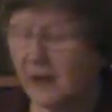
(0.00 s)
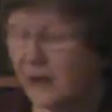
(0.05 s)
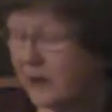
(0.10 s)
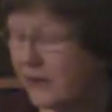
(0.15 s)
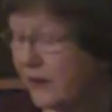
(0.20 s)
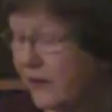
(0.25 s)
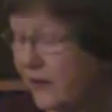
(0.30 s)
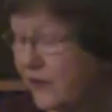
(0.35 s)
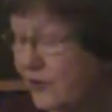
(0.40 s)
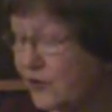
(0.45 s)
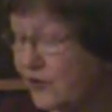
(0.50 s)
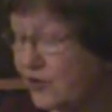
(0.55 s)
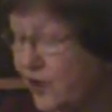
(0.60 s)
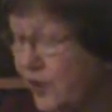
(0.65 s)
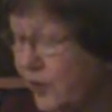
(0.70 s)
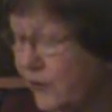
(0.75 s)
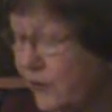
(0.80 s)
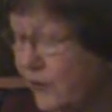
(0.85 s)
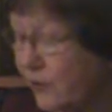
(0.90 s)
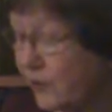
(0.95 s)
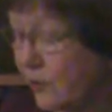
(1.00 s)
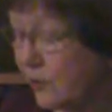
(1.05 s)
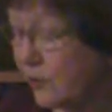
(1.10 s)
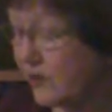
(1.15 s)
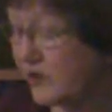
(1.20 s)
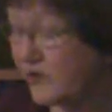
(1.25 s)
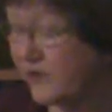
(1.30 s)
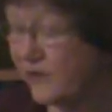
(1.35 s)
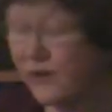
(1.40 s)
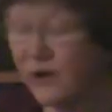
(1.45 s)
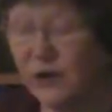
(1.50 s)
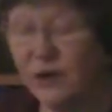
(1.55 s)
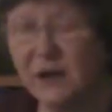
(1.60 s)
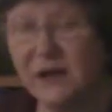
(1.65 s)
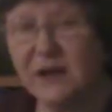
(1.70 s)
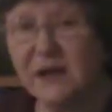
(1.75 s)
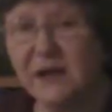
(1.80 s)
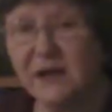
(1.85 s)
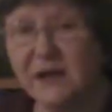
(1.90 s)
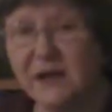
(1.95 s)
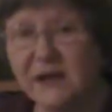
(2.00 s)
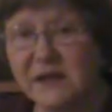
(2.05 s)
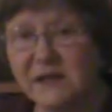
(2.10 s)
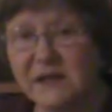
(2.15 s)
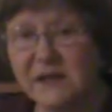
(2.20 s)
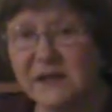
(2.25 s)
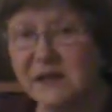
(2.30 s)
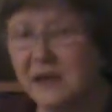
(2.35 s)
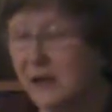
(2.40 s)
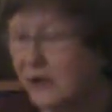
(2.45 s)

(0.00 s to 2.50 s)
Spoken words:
Now the chart form is very nice